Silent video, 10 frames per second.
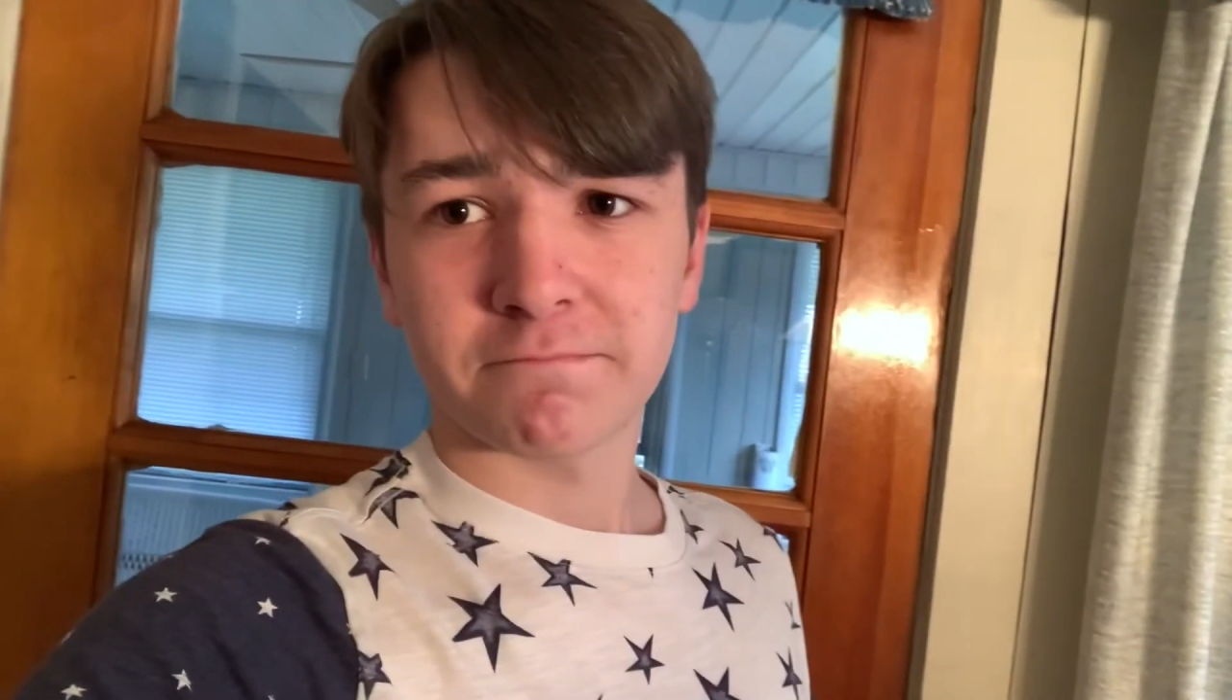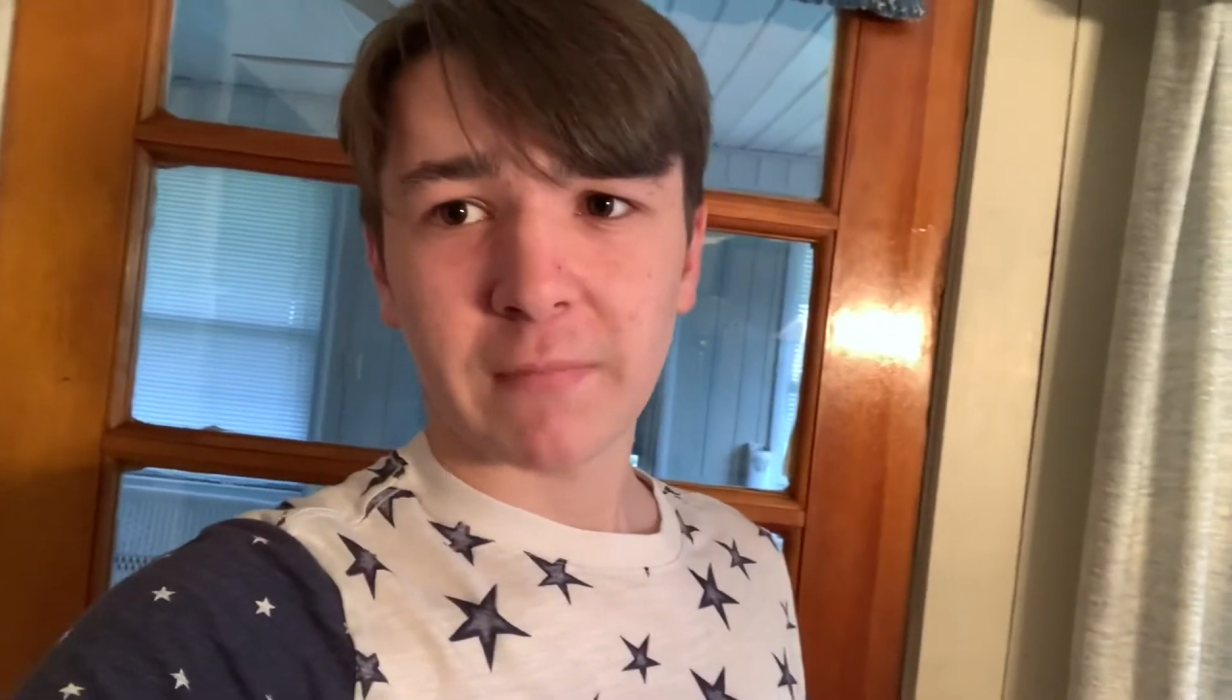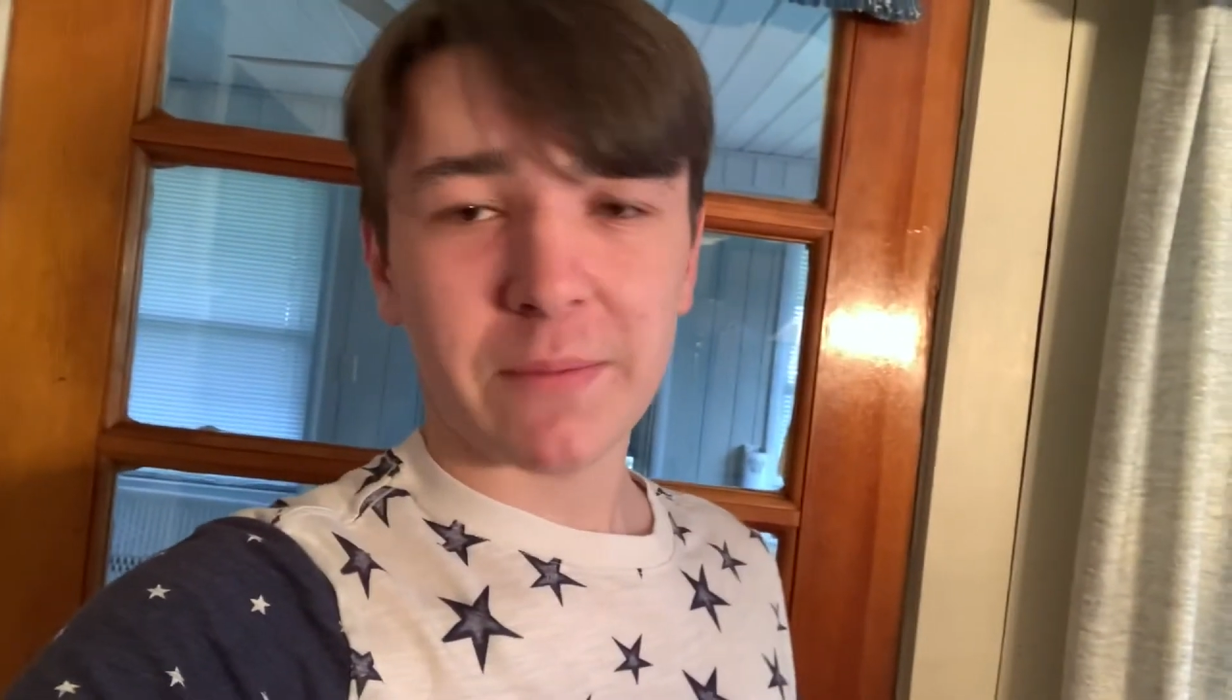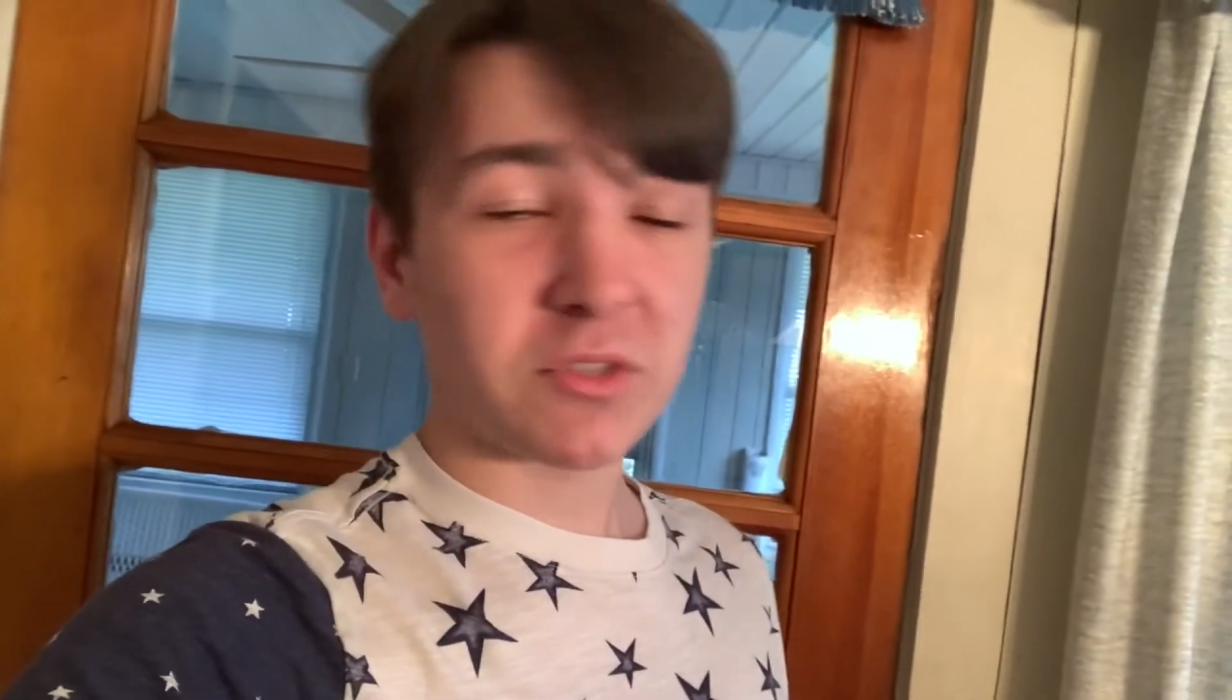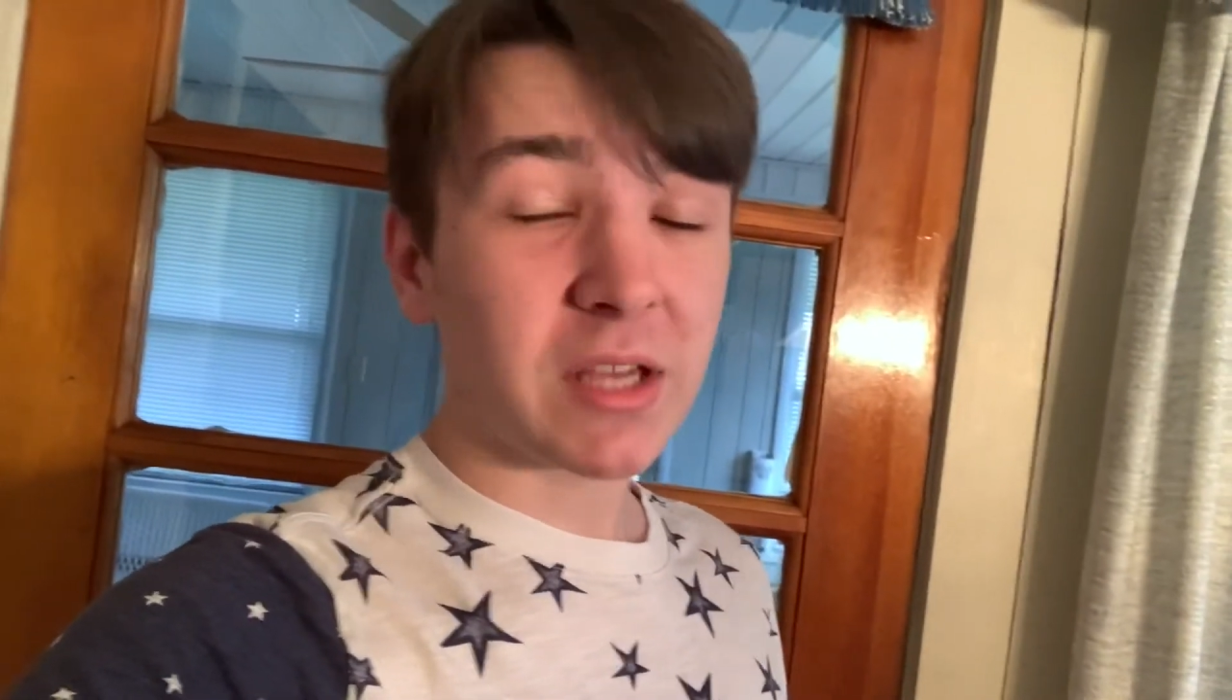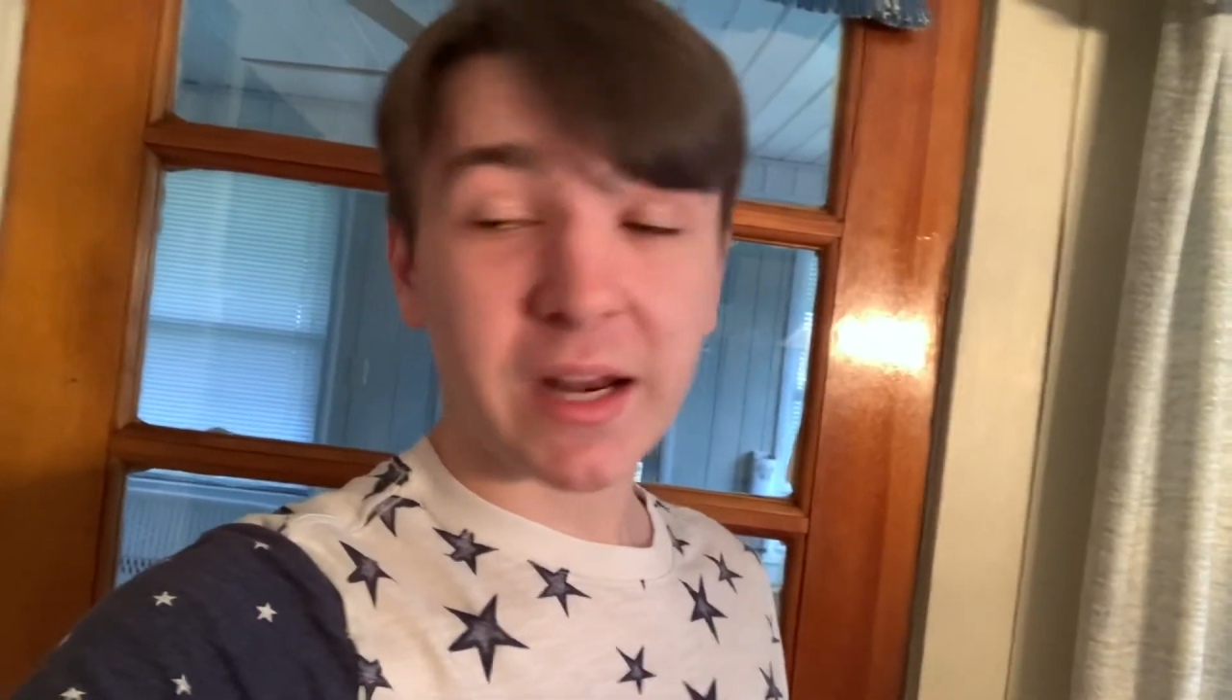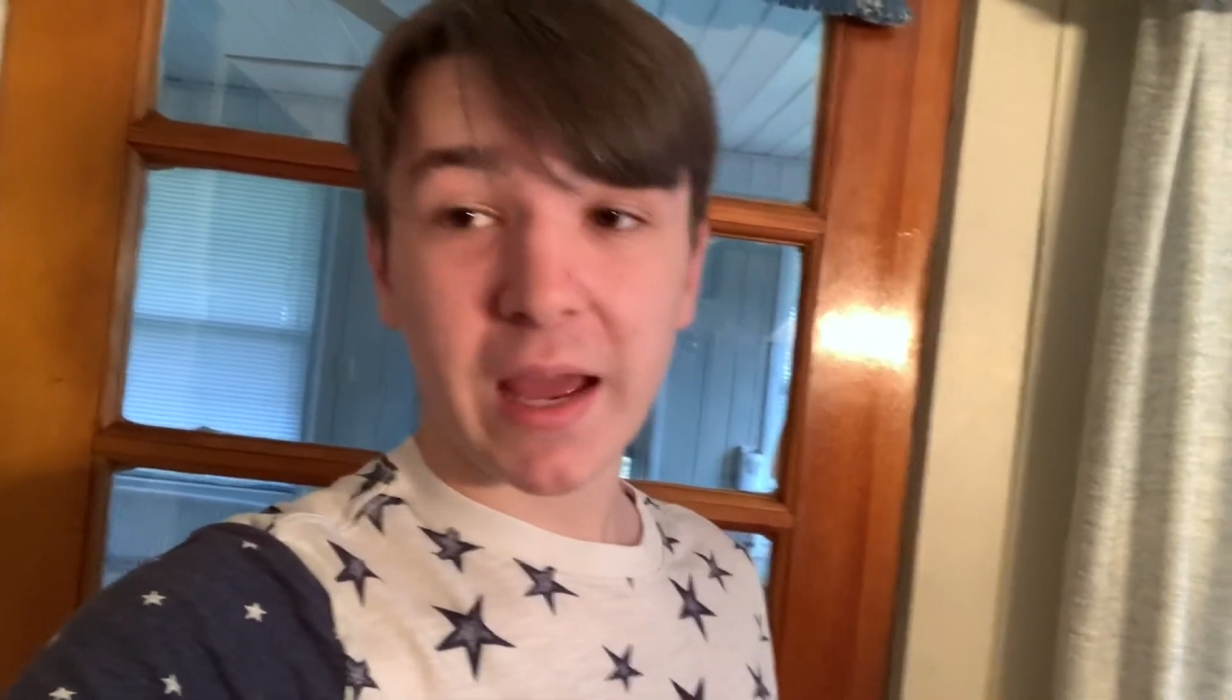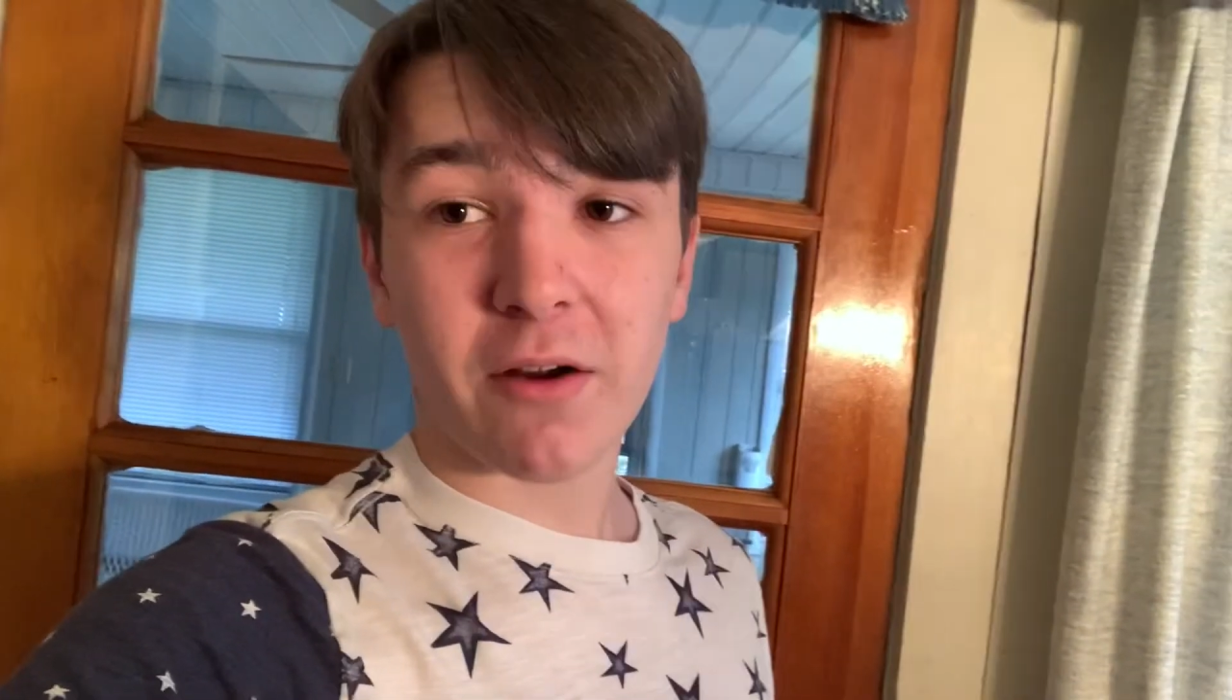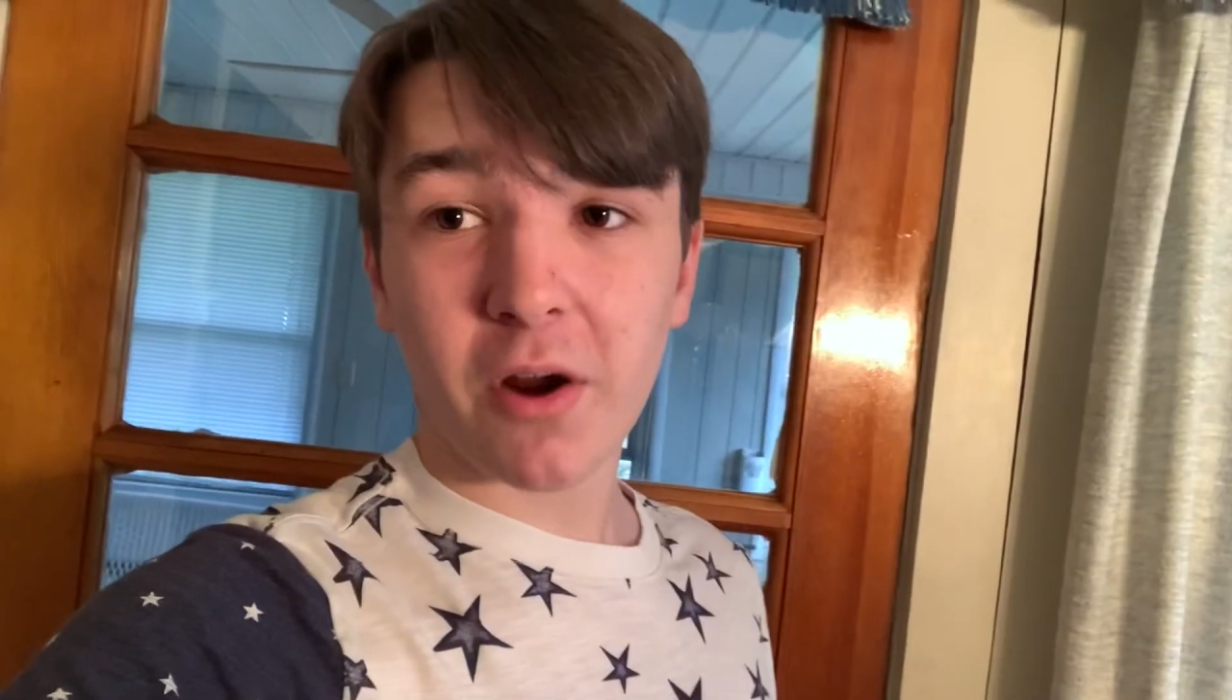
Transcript: I'm just kidding, I don't